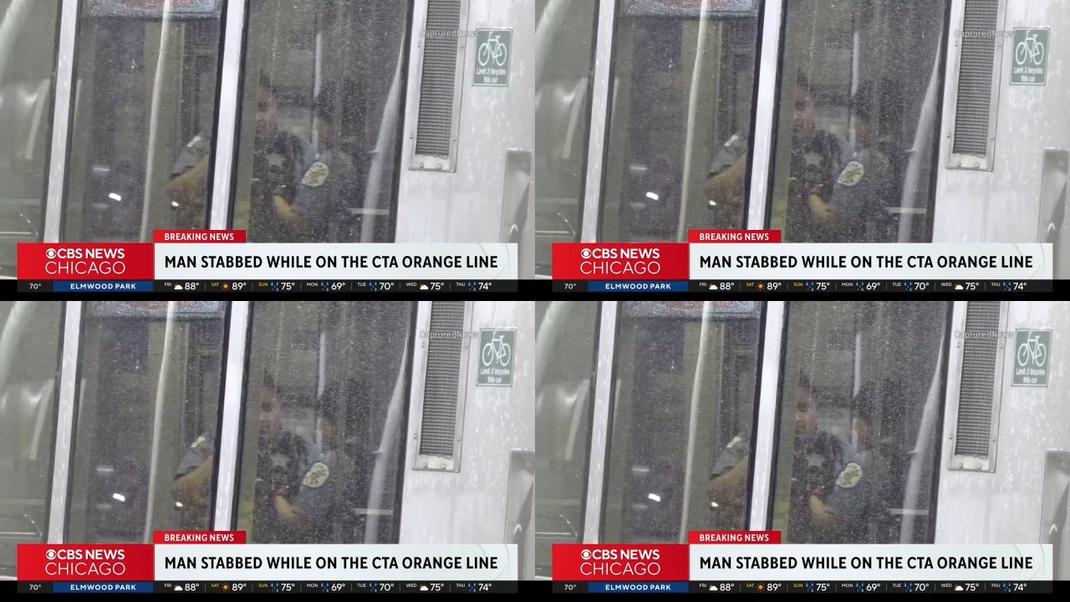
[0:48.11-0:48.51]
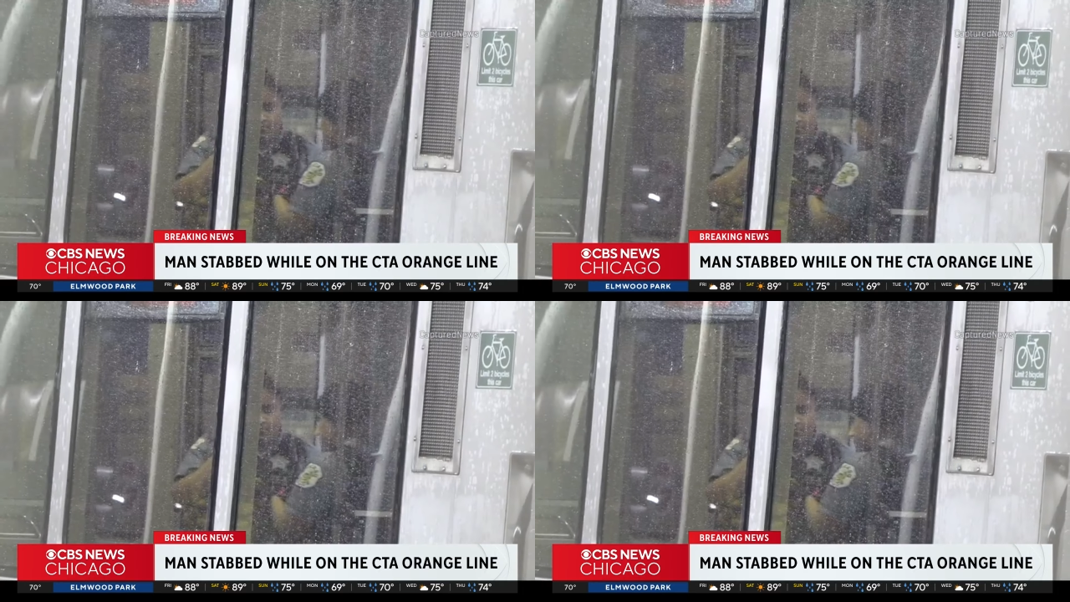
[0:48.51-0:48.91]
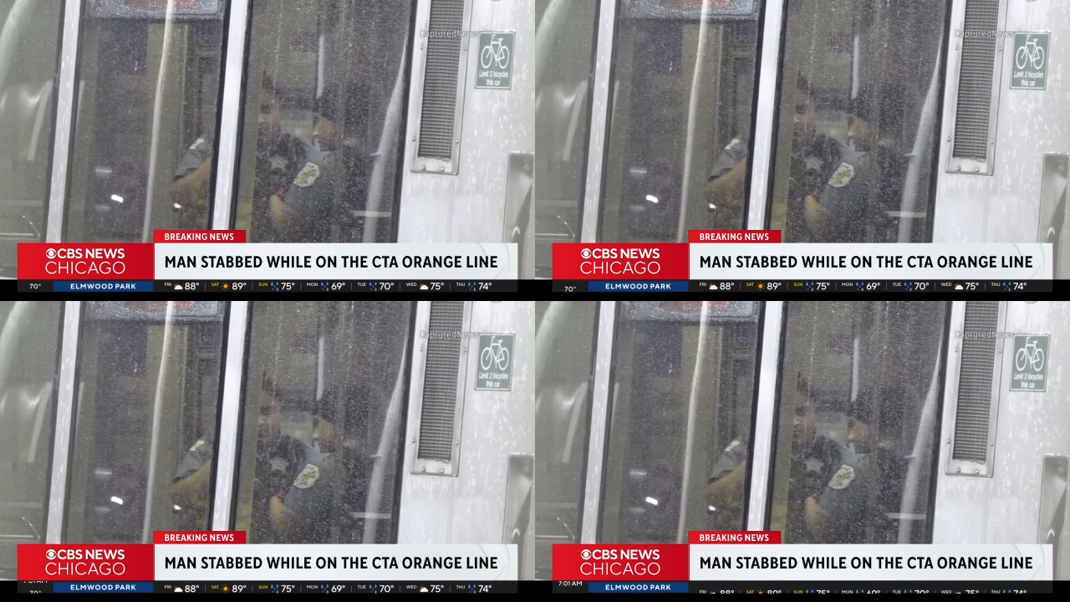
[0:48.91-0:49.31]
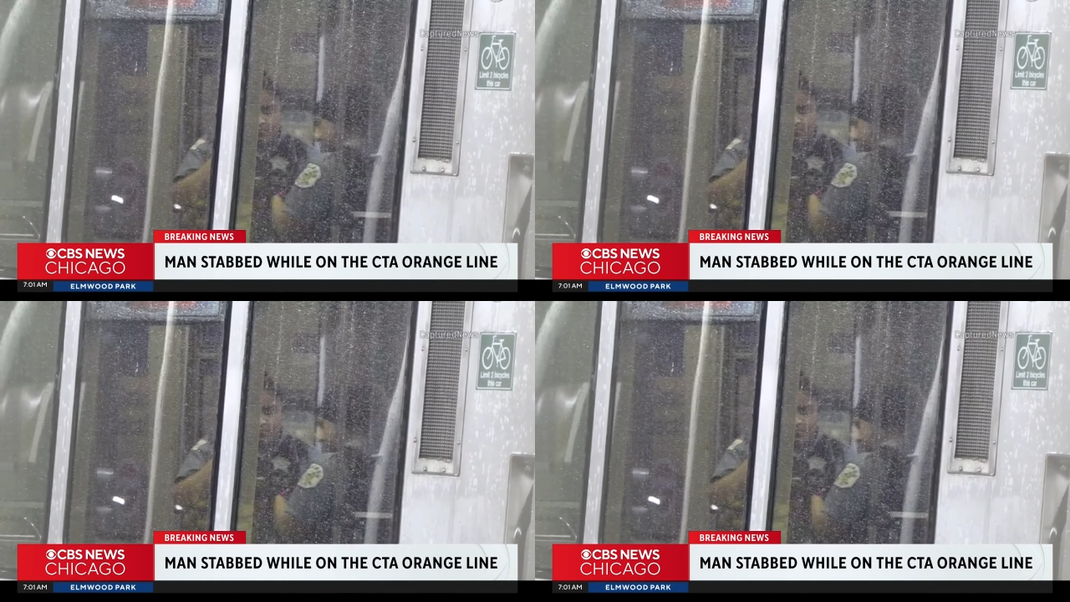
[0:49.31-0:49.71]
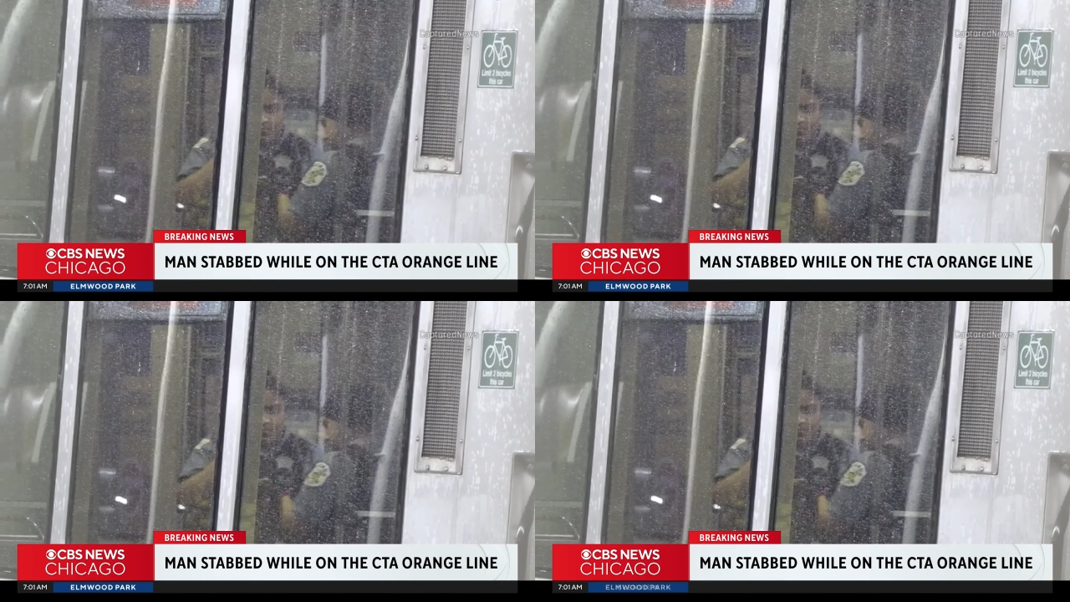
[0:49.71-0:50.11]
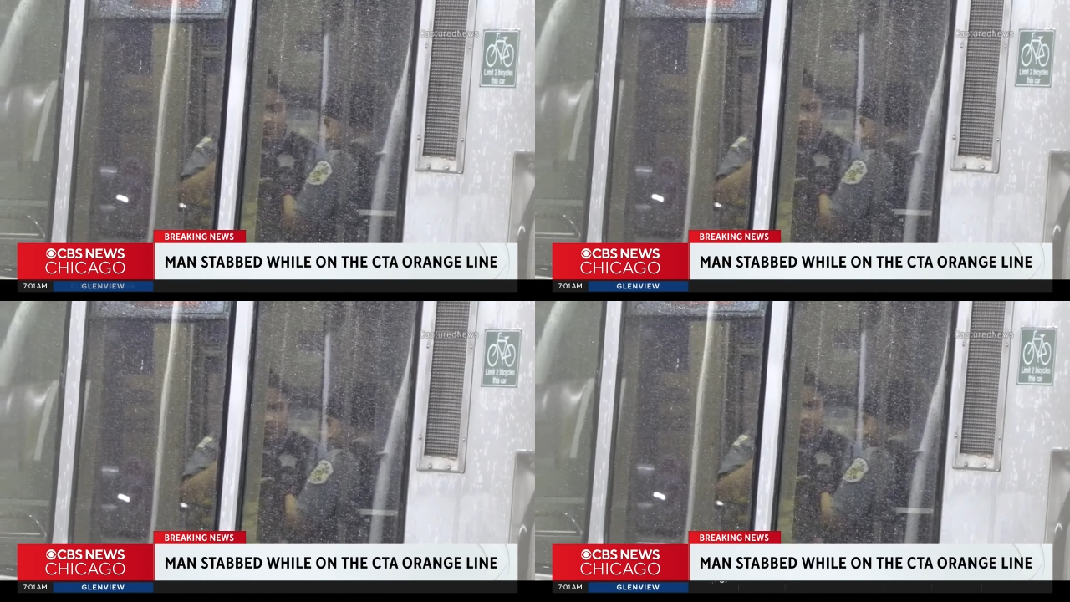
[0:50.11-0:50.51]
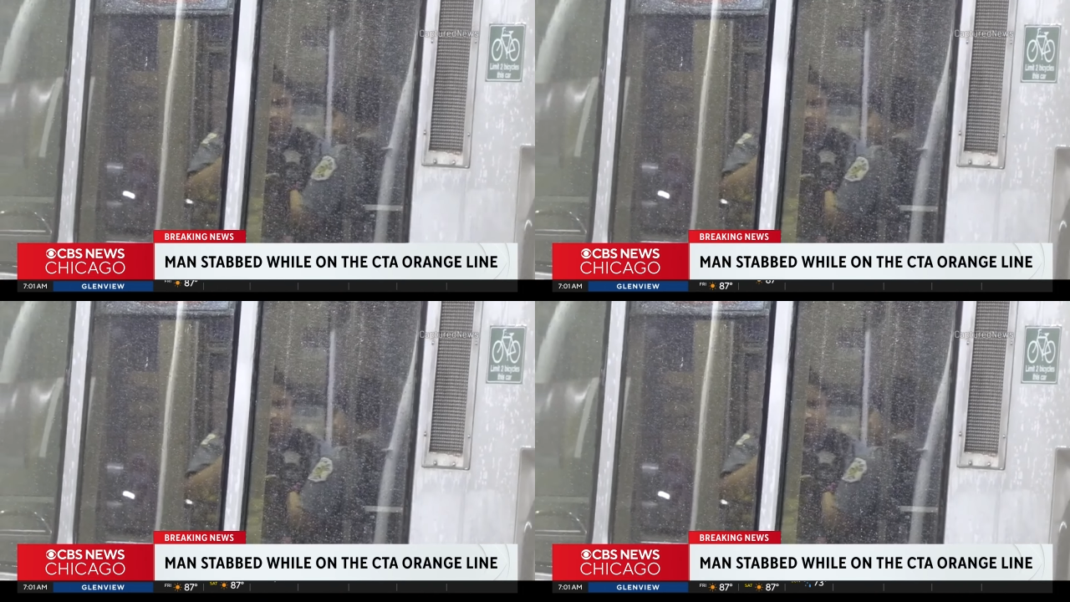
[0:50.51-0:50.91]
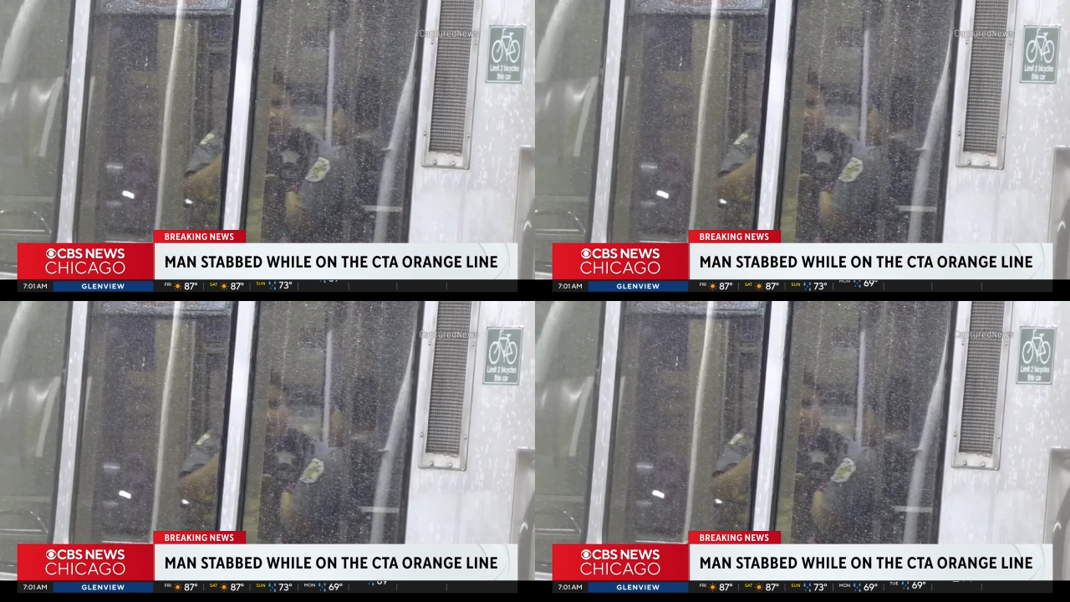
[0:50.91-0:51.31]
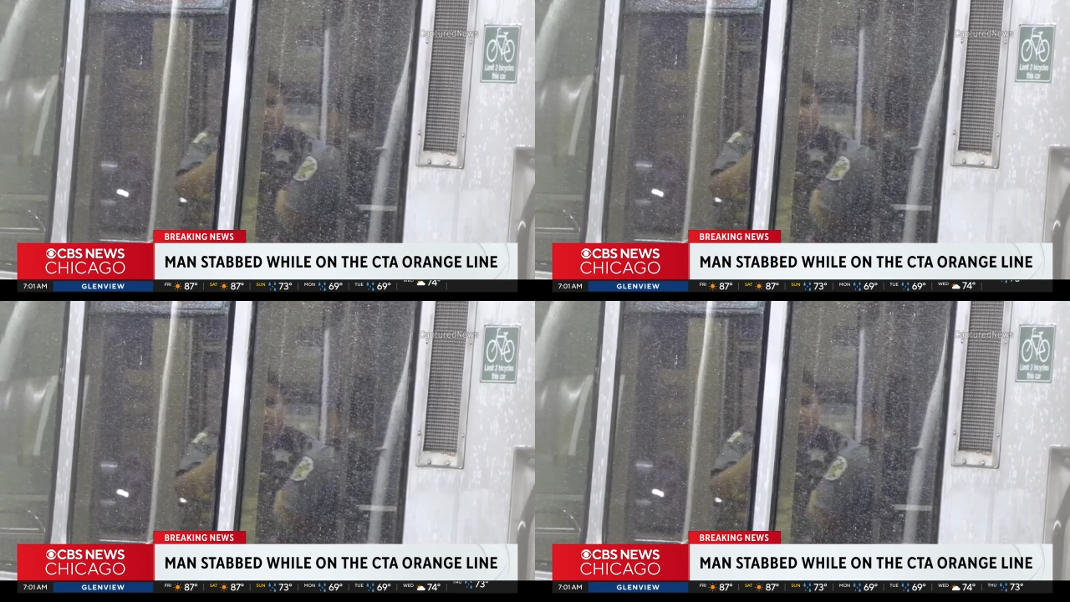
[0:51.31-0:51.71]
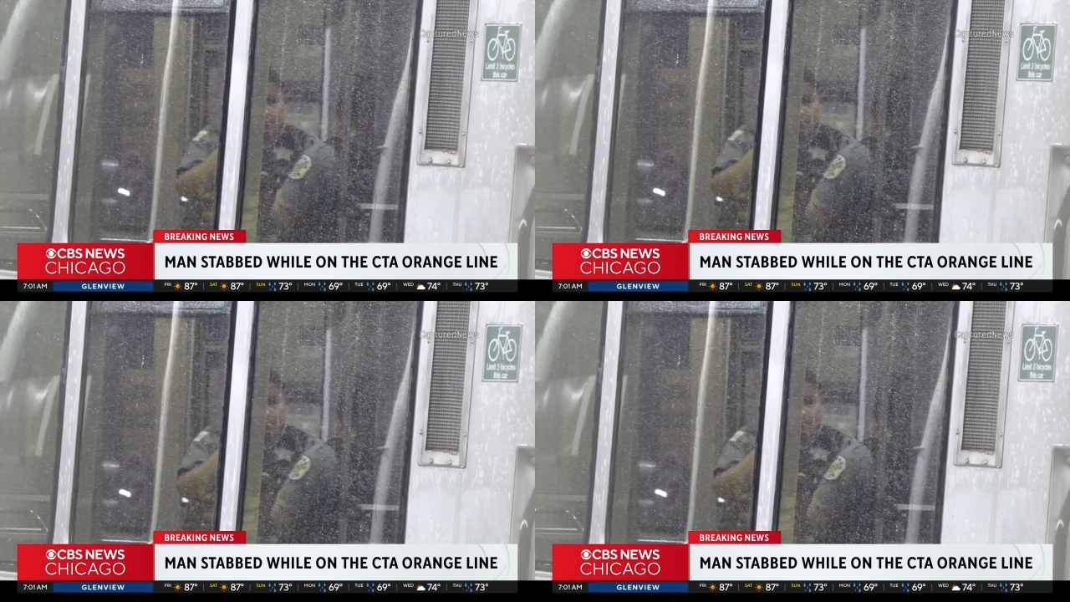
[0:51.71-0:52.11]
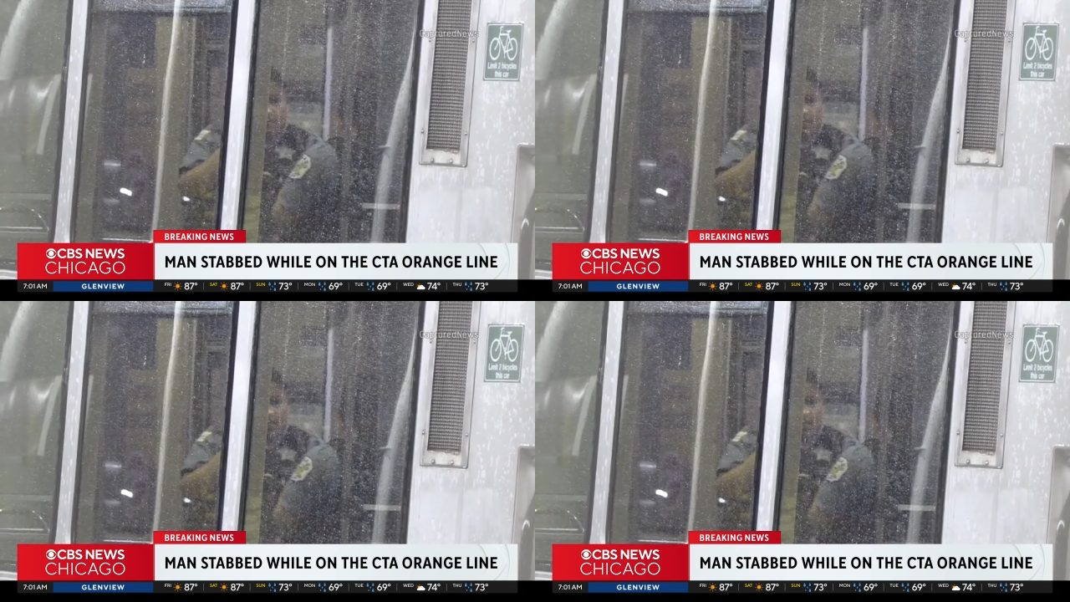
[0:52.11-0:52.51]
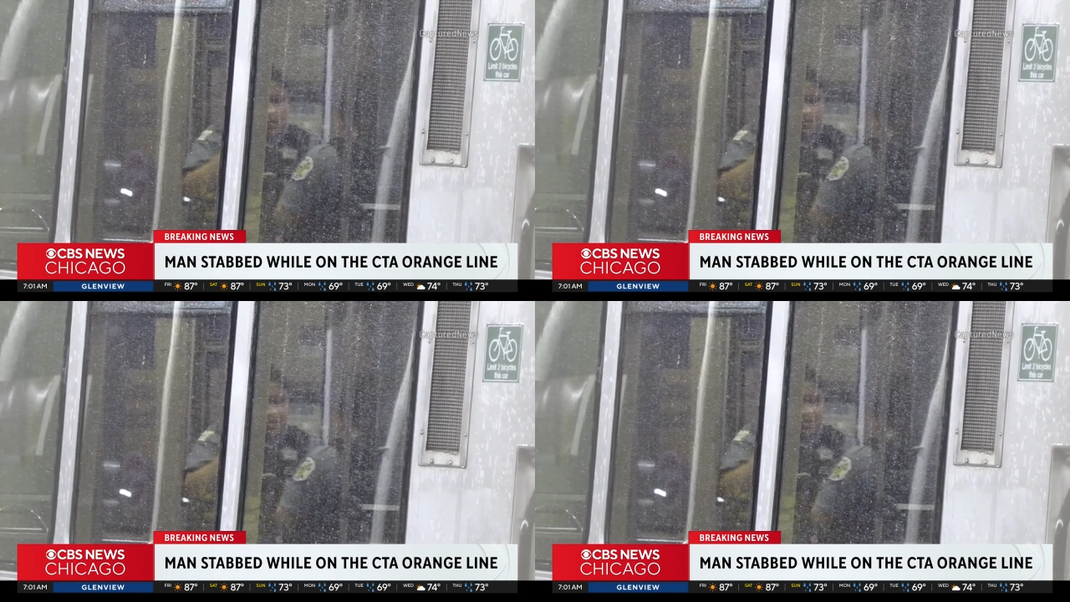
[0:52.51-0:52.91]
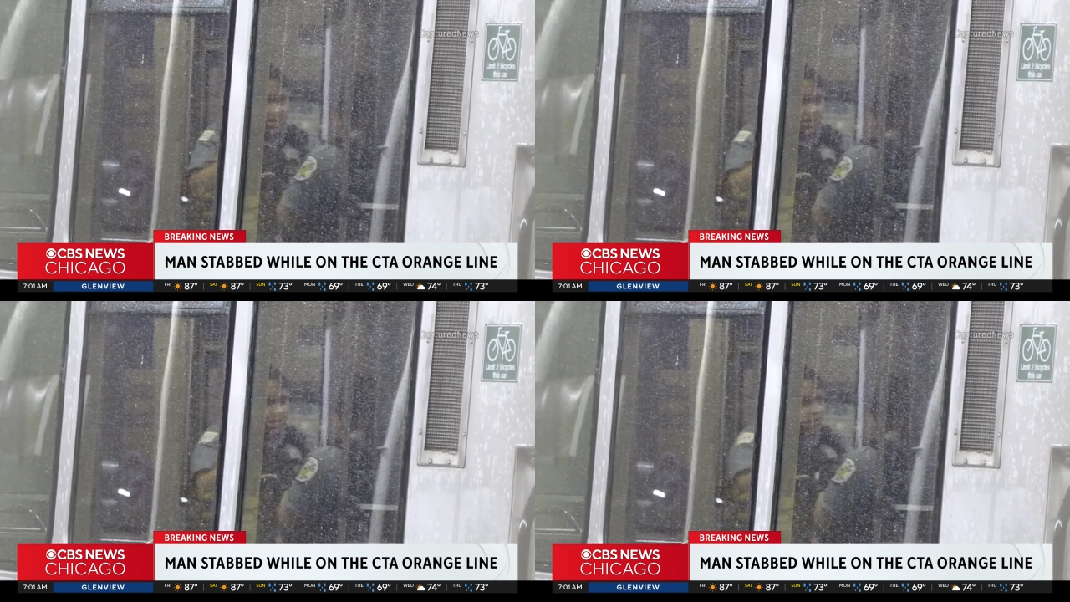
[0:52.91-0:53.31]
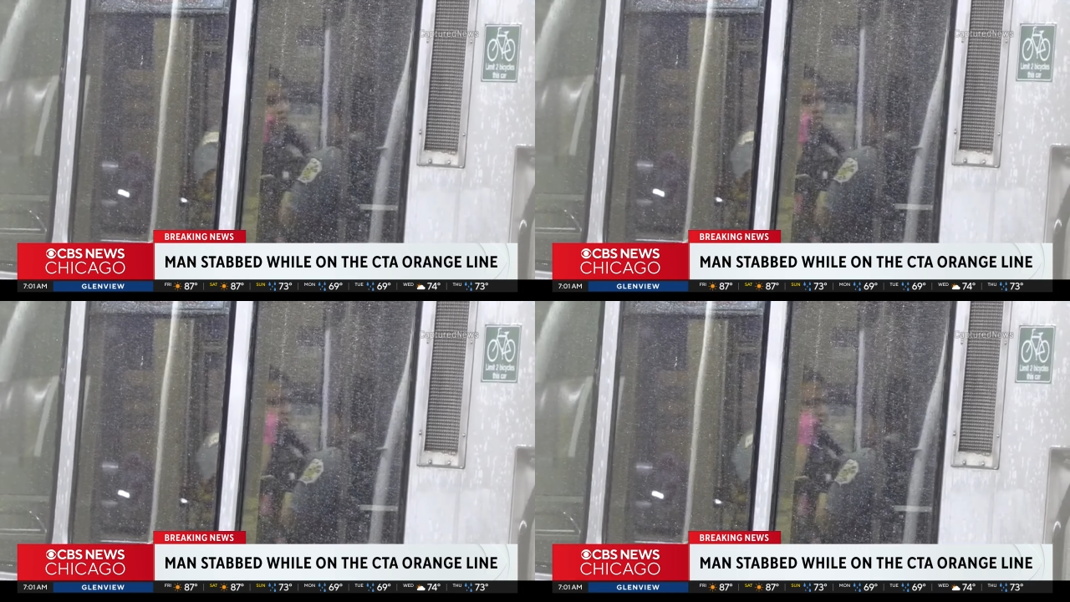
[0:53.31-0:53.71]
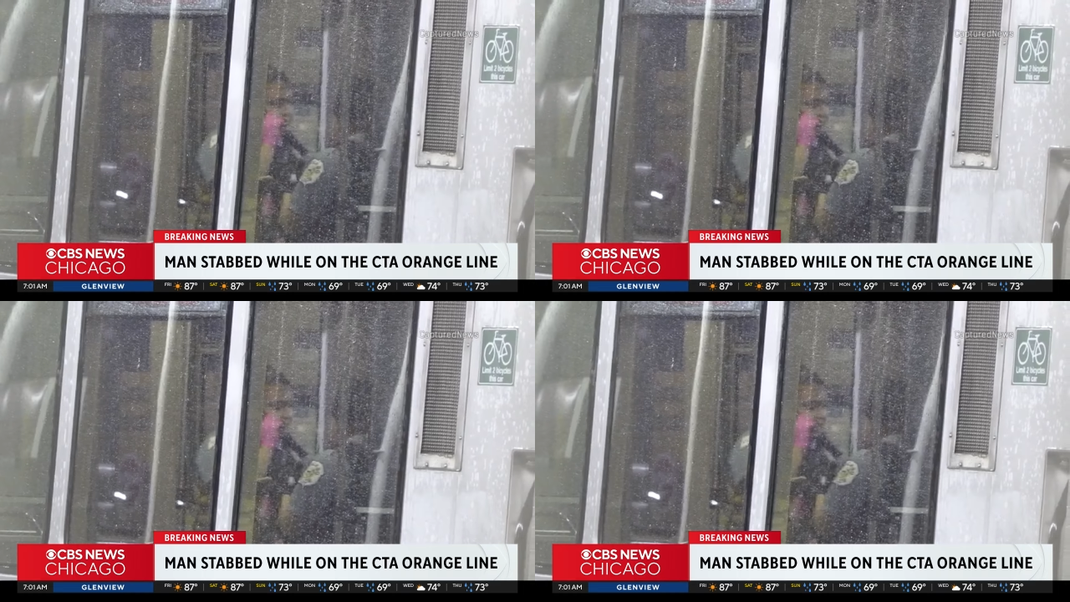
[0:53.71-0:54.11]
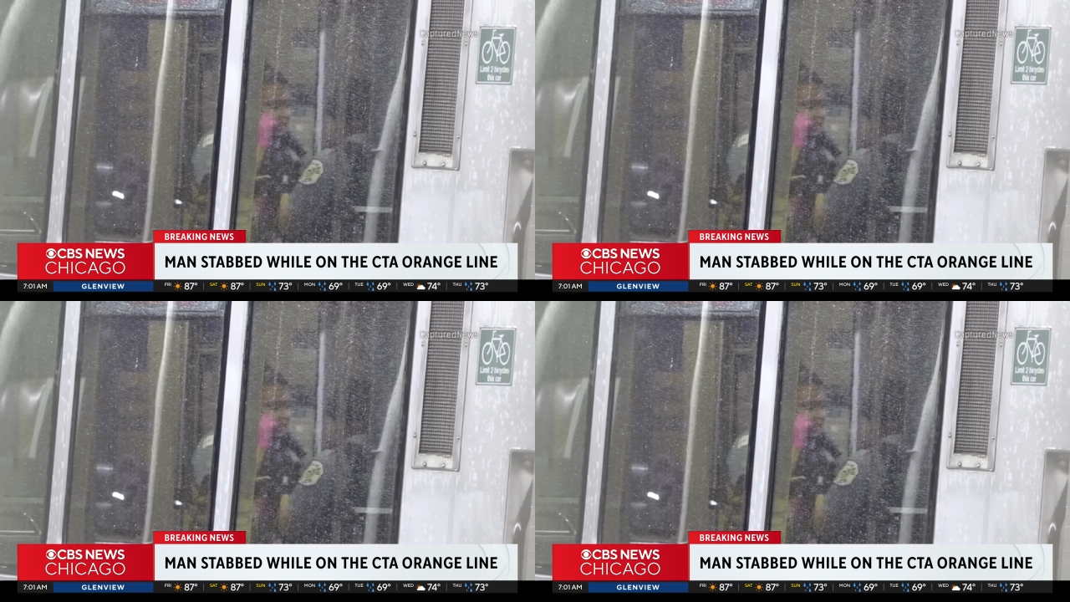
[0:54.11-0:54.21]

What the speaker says: No face is visible, so there are no lips to read.